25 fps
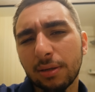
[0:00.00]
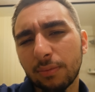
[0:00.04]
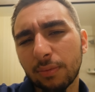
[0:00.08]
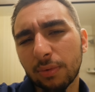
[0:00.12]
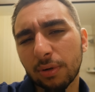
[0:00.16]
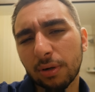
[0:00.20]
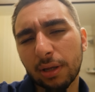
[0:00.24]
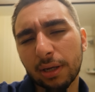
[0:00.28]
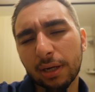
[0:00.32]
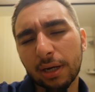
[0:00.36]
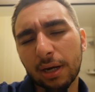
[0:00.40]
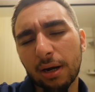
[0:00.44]
and
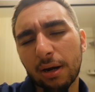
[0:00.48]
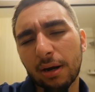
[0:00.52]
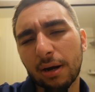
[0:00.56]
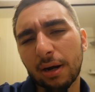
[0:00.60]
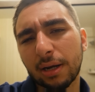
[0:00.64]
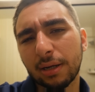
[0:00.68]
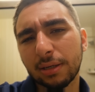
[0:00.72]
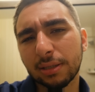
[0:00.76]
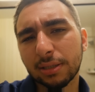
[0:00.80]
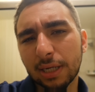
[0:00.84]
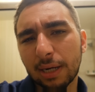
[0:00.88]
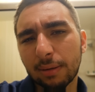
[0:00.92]
we're like, all
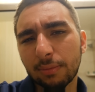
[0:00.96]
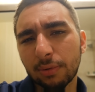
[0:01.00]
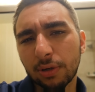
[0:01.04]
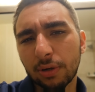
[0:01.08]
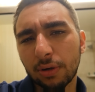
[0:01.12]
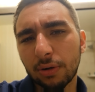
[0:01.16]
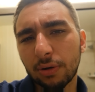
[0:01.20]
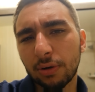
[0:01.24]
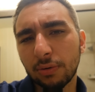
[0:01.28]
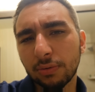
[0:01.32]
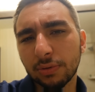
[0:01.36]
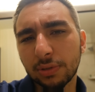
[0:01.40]
right, time to
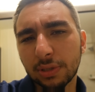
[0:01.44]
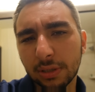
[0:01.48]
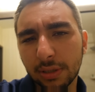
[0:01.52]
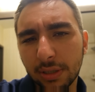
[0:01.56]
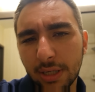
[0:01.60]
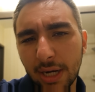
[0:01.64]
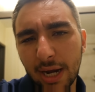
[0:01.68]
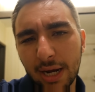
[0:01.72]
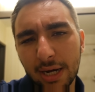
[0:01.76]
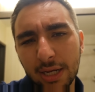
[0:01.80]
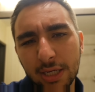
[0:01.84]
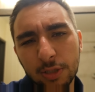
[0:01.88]
go to
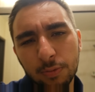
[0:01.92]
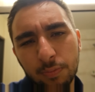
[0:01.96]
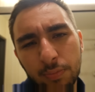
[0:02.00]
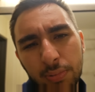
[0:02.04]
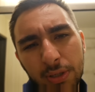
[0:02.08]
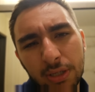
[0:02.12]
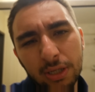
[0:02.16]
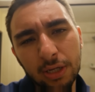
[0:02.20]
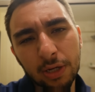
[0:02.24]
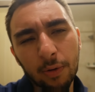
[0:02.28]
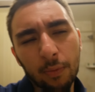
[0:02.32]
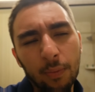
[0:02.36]
COD
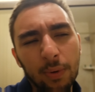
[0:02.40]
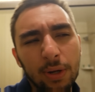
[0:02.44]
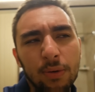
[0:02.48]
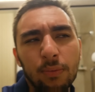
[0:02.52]
XP.